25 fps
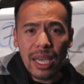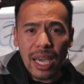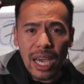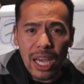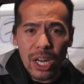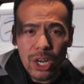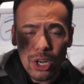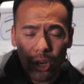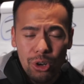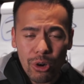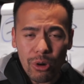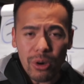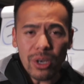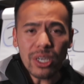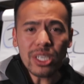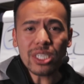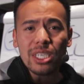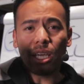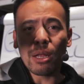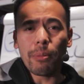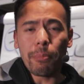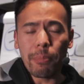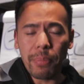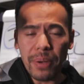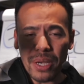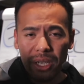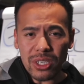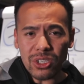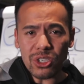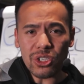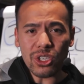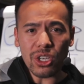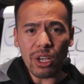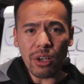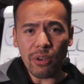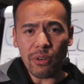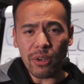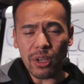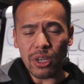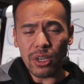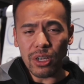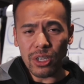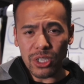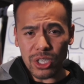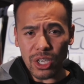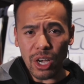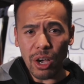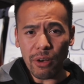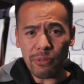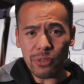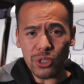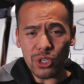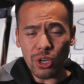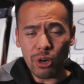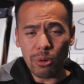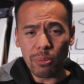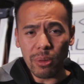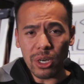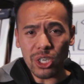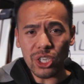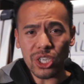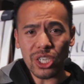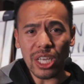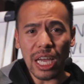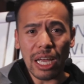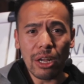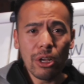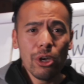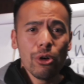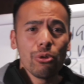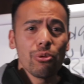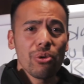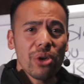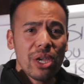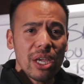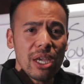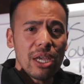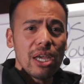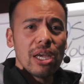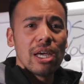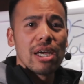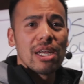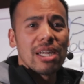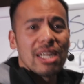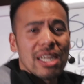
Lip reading: annoys and pisses us off so much that we